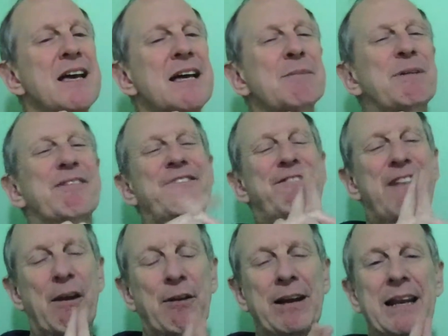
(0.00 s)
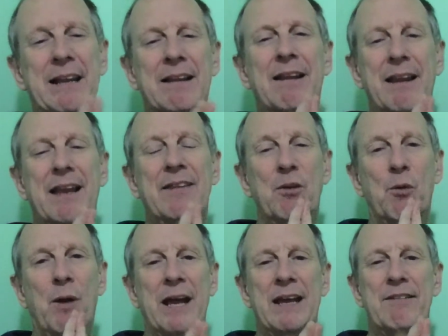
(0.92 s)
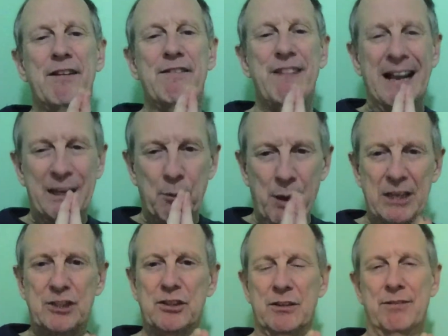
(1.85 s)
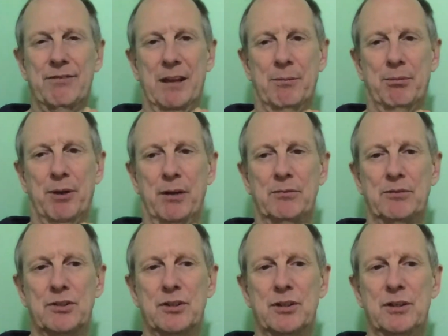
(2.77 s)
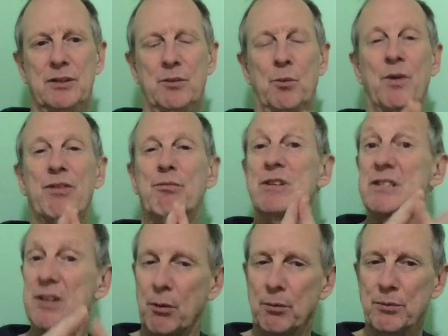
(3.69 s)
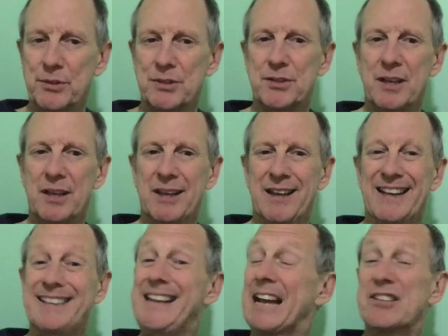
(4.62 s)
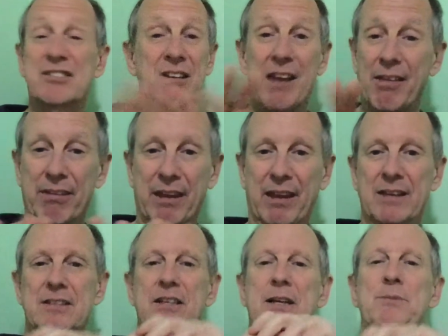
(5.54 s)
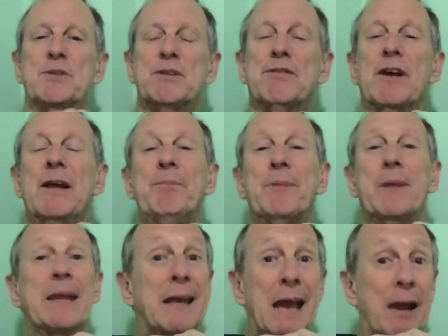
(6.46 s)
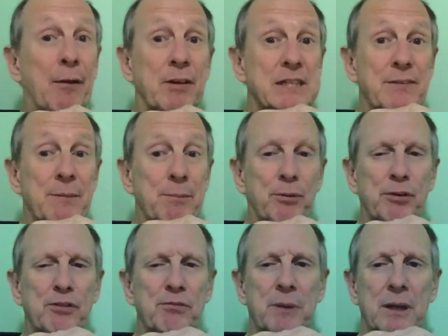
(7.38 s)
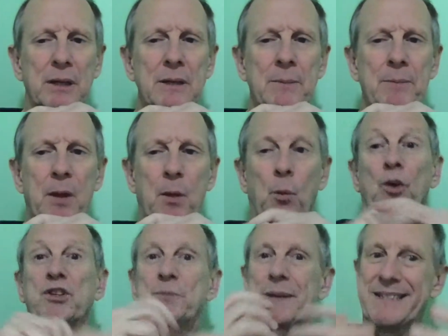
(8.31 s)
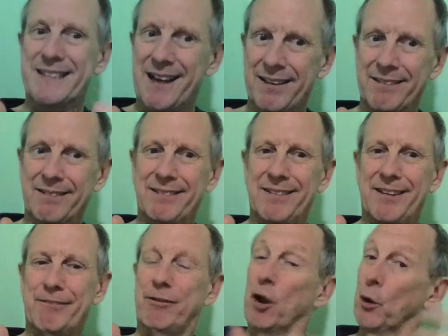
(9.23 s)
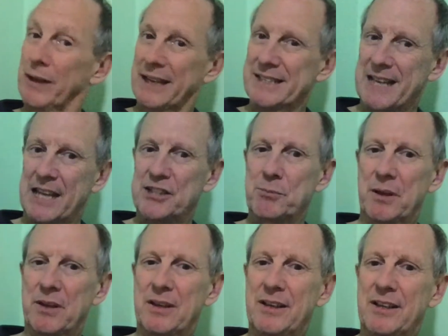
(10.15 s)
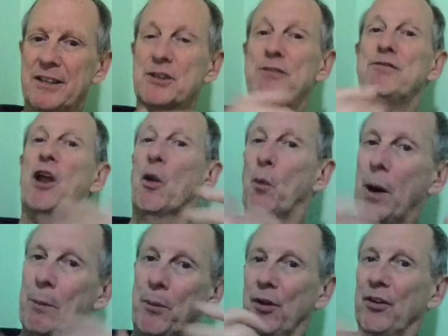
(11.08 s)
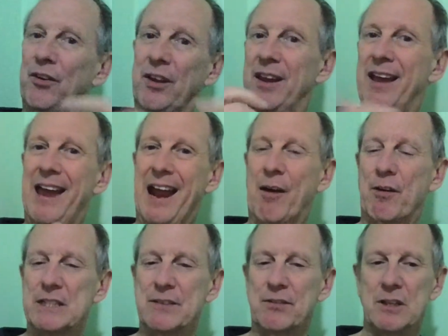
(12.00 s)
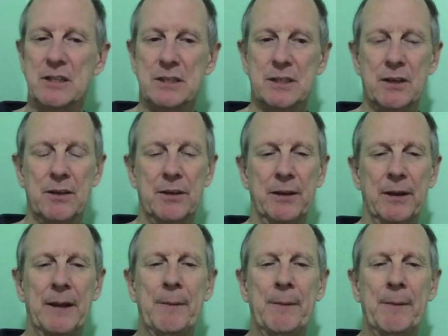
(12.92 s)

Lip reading: but very little in the way of evaluation of the approach, with results, and next to nothing in terms of areas of improvement, what's been done following assessment to follow up on areas of concern.